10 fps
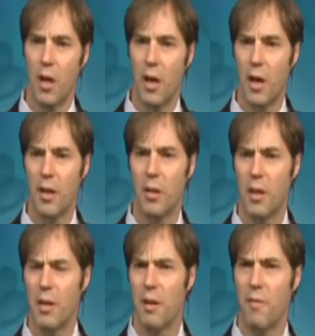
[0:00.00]

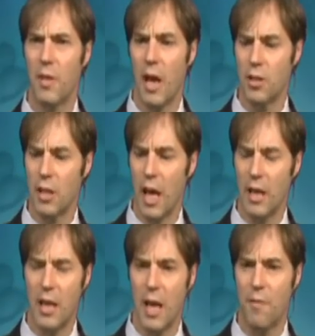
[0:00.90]
they actually had
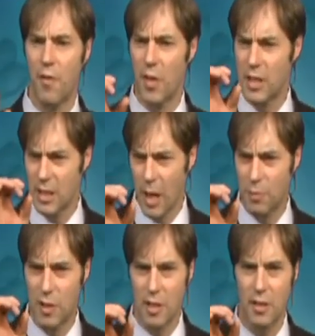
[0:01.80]
a name for the
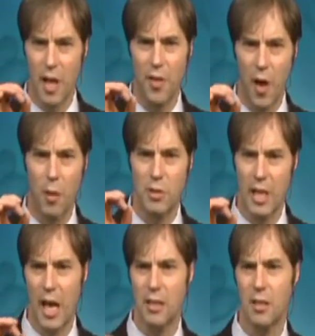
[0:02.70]
substance they thought was
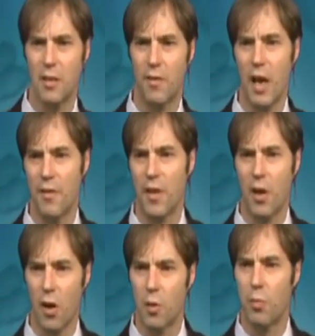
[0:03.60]
the essence of life. They
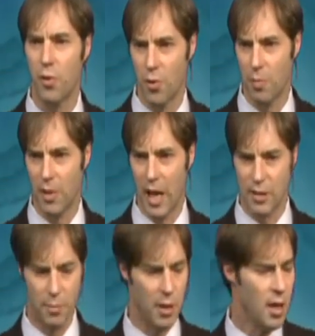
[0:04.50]
called it protoplasm.